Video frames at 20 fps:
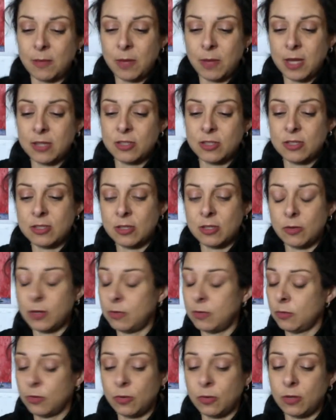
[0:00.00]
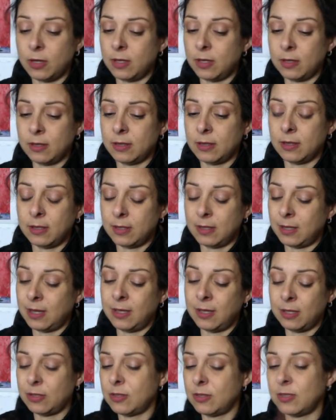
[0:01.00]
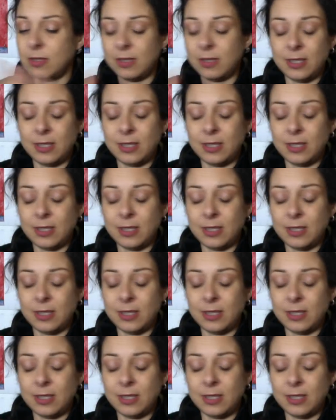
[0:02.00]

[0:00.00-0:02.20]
page as you and it is